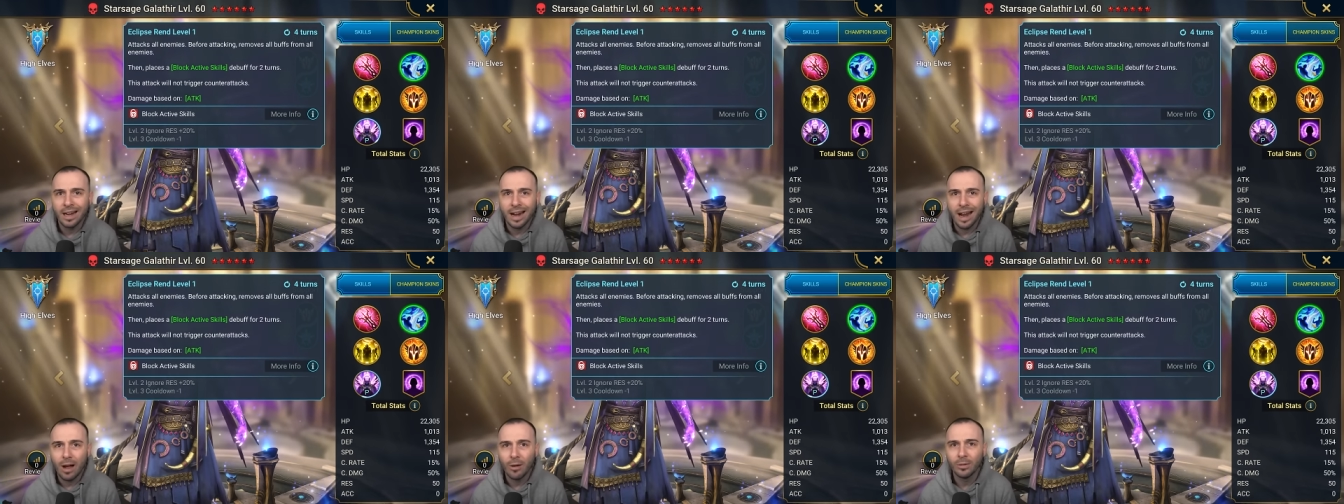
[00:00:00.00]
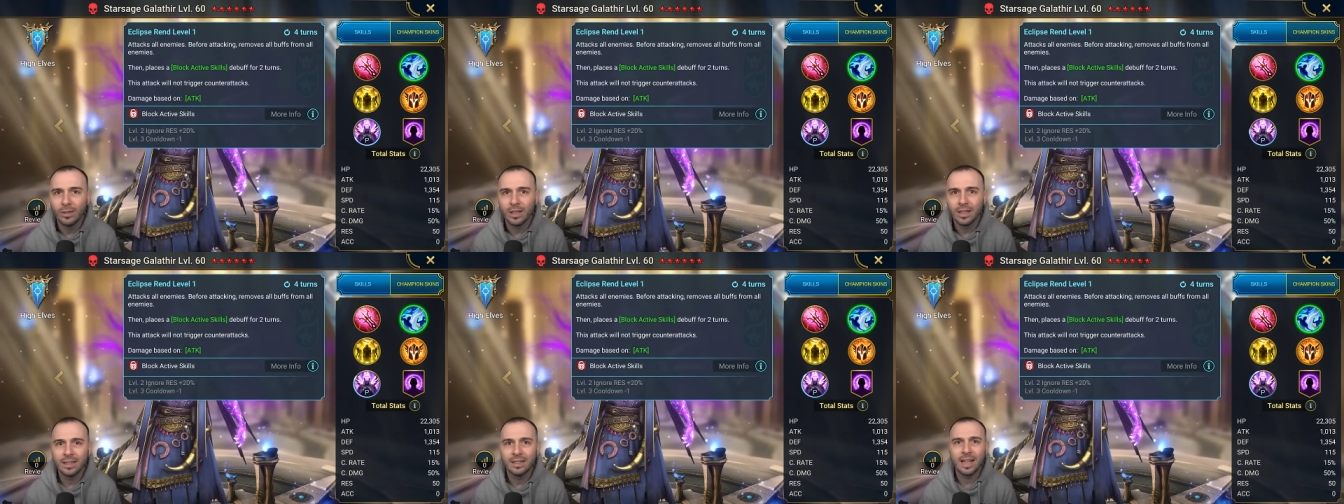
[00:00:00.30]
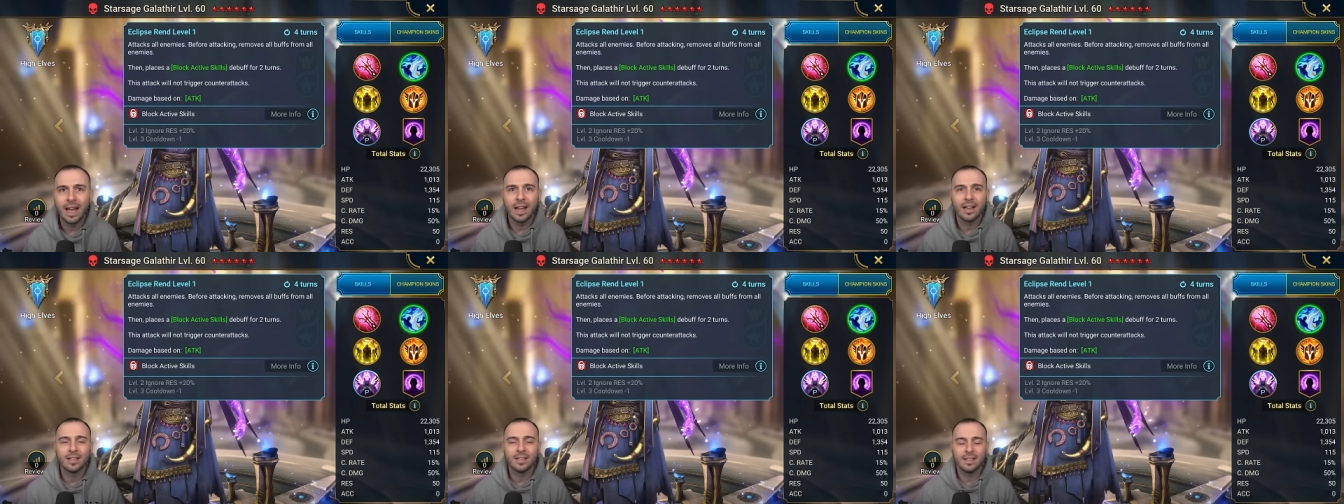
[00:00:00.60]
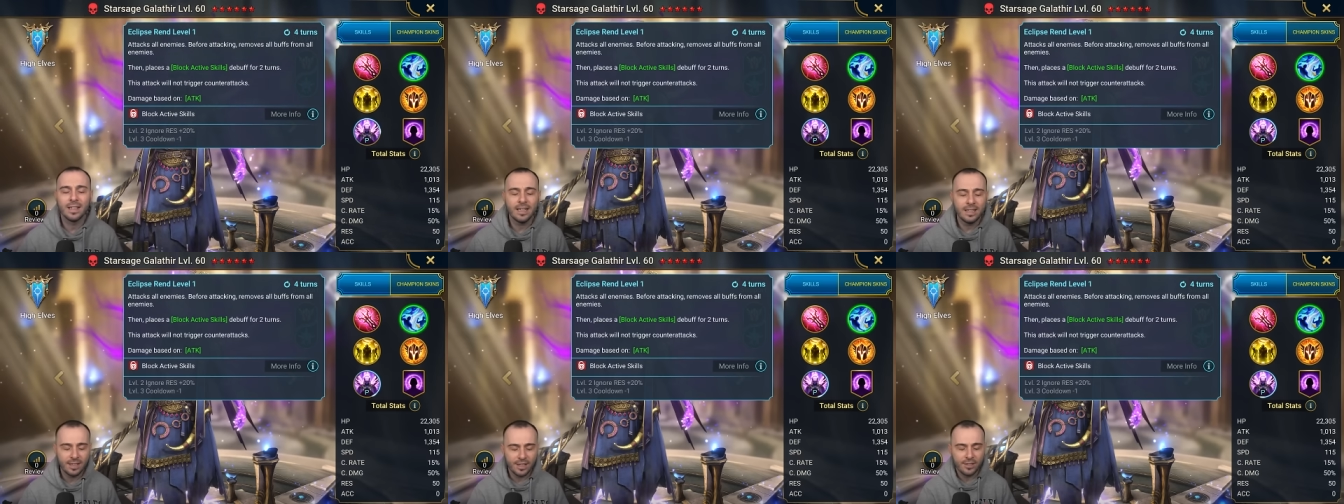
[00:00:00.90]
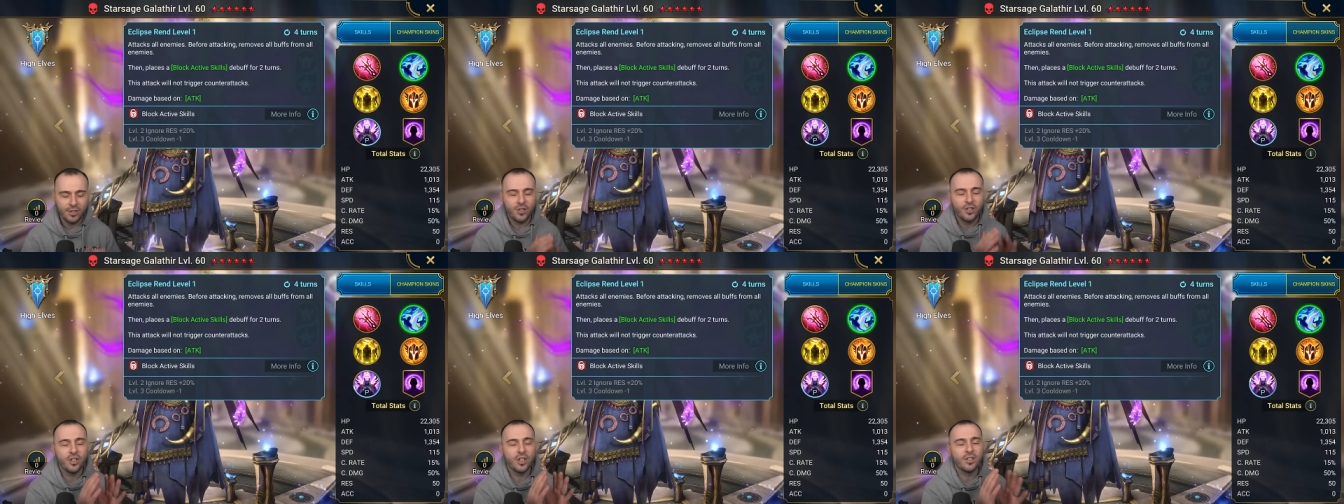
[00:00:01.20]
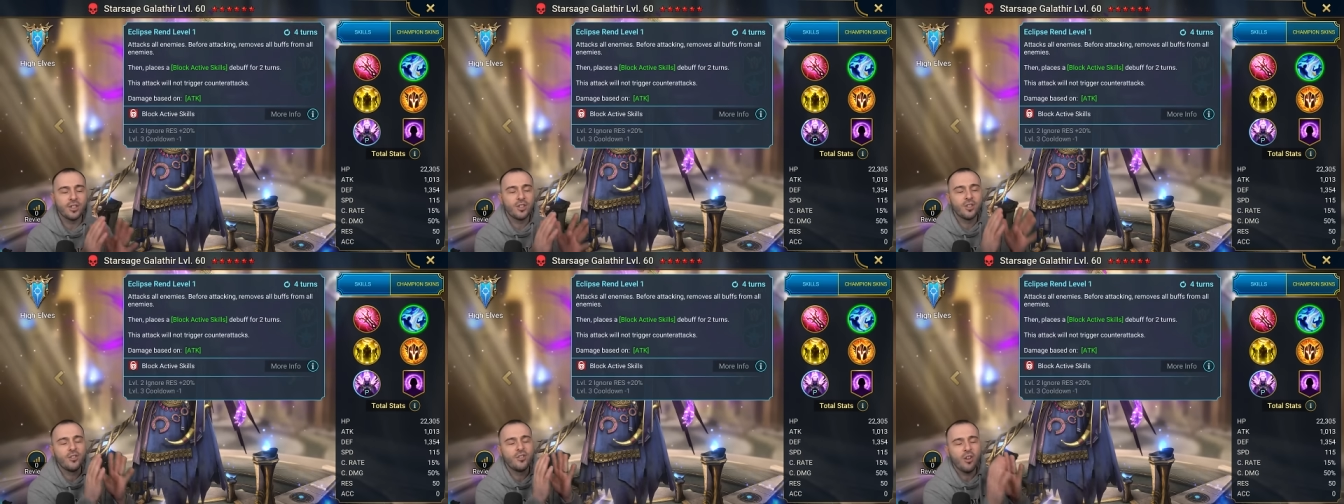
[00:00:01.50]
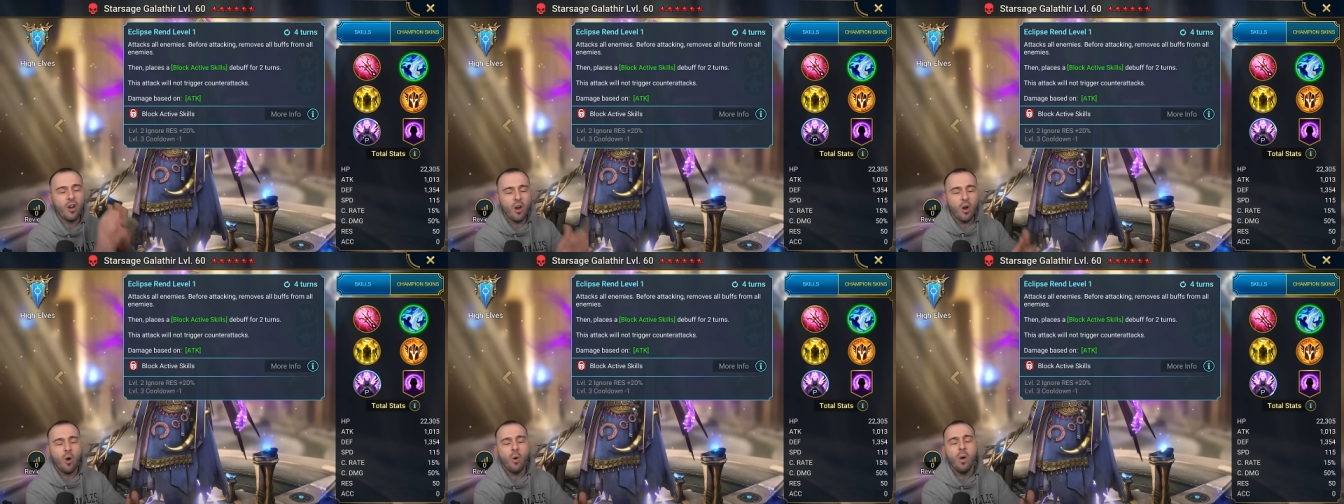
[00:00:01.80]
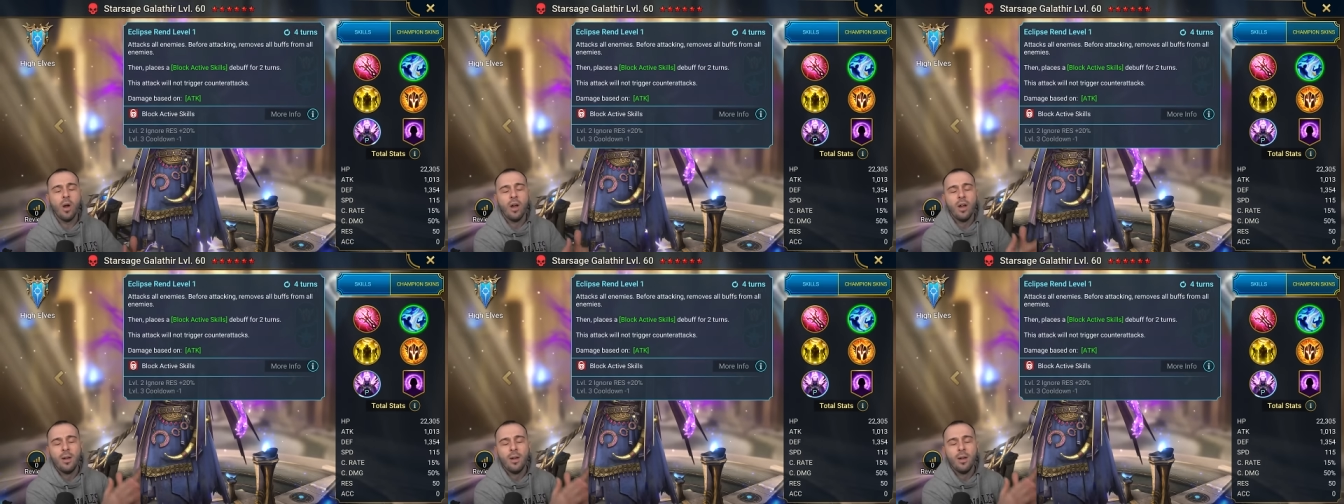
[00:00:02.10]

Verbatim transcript: counterattacks. This is just so